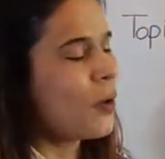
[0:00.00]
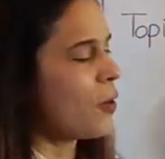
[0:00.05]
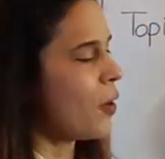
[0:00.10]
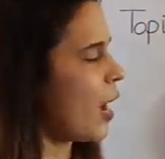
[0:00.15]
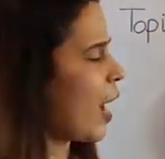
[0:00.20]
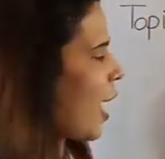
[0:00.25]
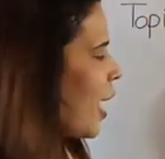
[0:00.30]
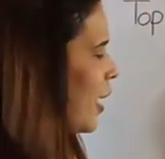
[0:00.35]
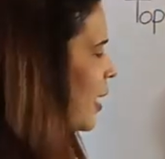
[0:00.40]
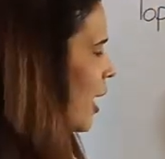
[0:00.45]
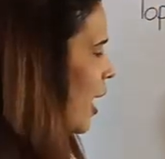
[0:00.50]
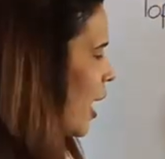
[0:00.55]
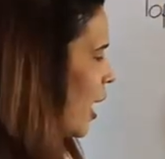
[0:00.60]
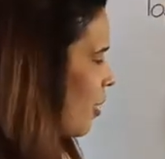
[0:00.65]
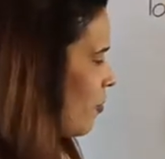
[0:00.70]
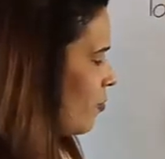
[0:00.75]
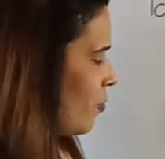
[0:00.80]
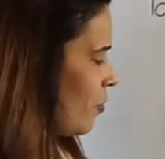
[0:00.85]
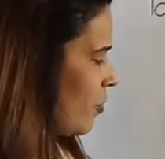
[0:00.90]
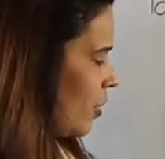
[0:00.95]
I
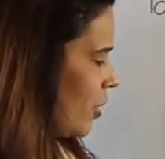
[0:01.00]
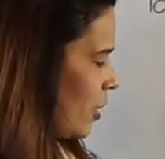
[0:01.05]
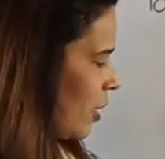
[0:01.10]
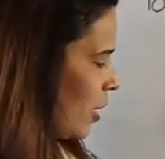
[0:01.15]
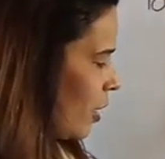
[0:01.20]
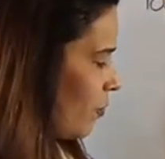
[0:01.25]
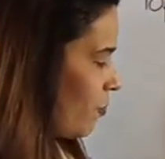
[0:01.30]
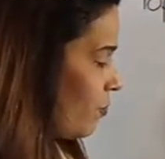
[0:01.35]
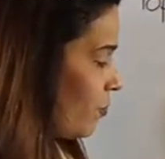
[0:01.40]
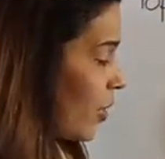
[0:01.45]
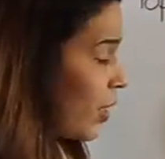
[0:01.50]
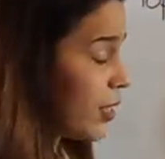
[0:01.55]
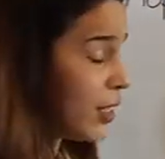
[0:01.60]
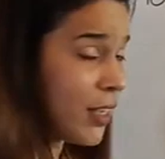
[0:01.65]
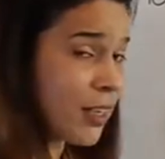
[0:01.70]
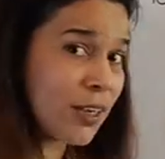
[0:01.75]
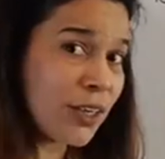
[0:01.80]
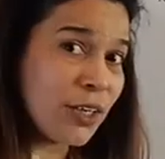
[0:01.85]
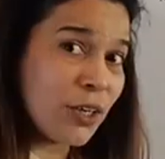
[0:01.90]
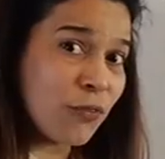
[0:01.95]
have a
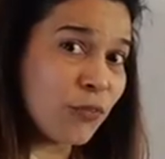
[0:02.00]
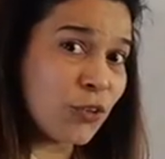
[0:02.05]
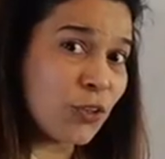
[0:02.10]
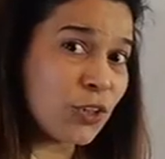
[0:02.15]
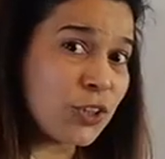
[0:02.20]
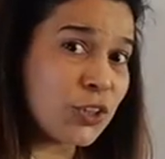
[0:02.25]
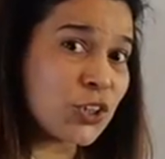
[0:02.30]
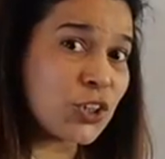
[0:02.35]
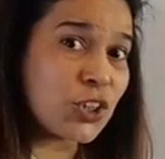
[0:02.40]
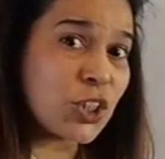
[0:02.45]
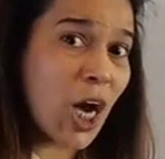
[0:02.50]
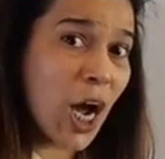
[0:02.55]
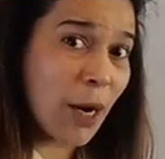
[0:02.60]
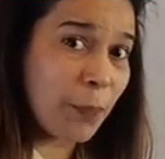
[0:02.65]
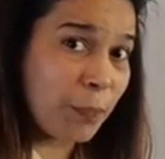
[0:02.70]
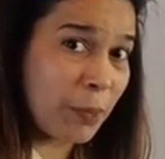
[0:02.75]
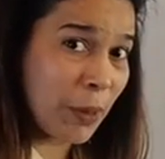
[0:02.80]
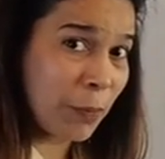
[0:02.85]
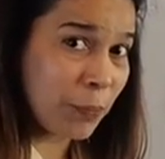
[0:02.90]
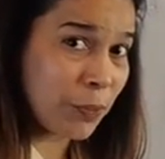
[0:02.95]
very colorful
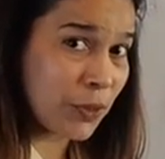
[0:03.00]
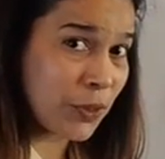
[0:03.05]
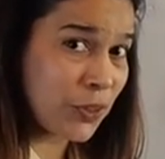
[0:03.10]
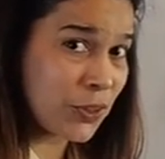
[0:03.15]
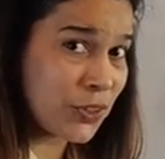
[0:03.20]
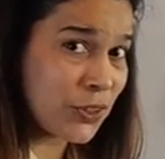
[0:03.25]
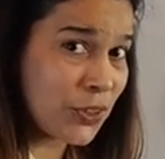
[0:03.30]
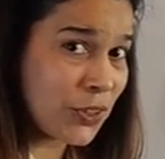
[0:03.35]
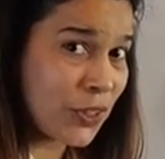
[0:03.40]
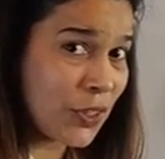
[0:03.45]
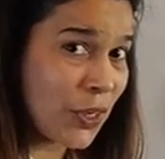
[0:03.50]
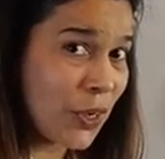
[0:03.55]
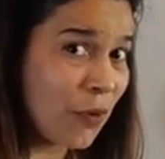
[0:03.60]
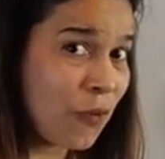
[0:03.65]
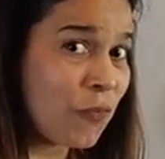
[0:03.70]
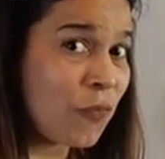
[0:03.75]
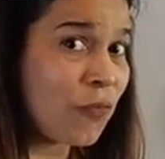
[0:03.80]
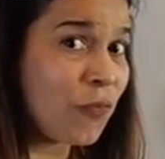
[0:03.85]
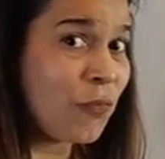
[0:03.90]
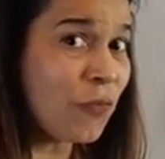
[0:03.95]
chart papers
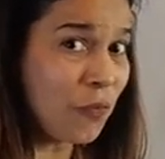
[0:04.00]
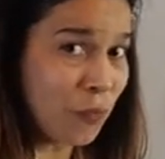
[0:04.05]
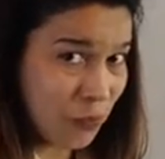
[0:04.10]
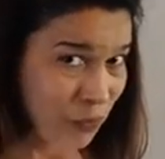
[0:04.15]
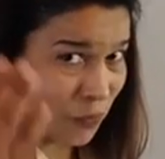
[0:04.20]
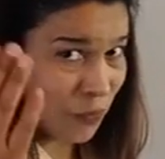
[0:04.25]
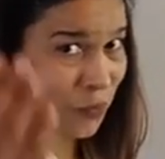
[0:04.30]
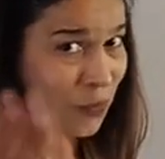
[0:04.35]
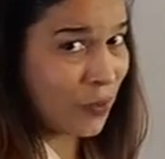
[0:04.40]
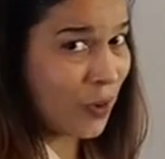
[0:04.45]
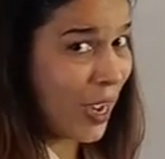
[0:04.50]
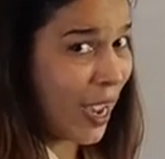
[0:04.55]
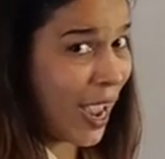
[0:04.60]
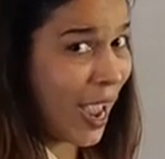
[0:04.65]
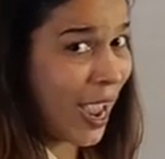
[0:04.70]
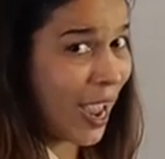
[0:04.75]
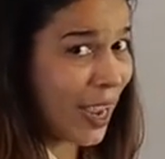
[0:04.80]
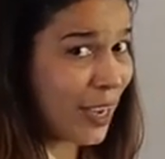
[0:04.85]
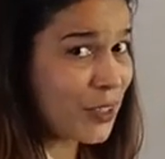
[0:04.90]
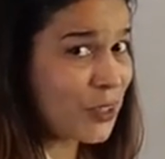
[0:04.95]

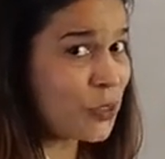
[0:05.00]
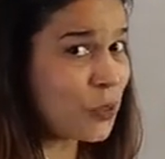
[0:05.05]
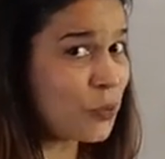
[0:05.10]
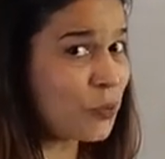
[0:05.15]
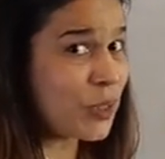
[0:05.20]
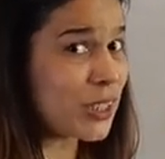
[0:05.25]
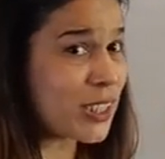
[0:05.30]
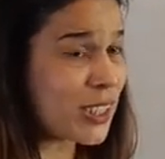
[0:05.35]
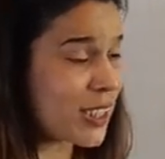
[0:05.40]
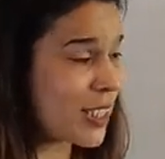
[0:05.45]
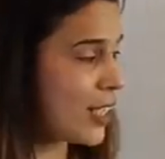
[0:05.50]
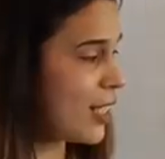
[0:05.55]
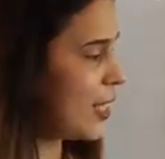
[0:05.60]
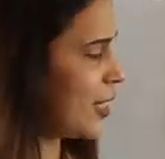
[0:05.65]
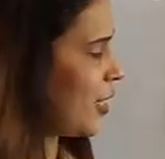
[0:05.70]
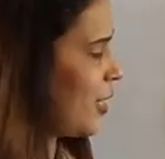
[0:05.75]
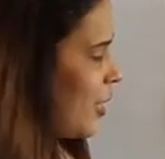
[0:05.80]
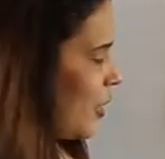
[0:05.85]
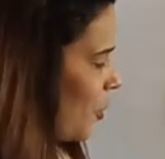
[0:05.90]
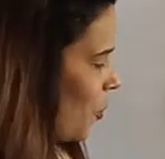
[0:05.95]
and you will
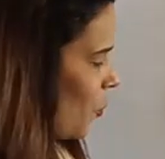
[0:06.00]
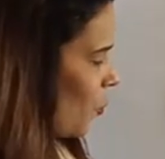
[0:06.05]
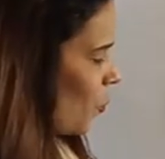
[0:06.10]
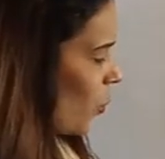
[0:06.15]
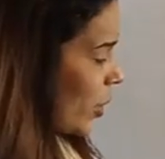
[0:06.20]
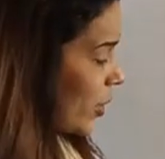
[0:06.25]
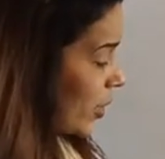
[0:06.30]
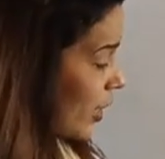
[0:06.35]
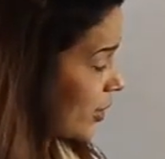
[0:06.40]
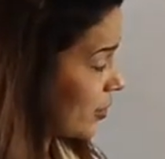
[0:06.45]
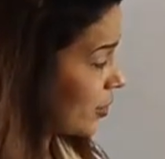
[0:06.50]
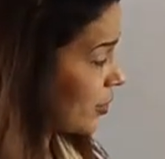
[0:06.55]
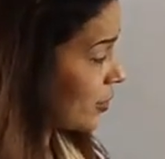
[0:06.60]
see what are the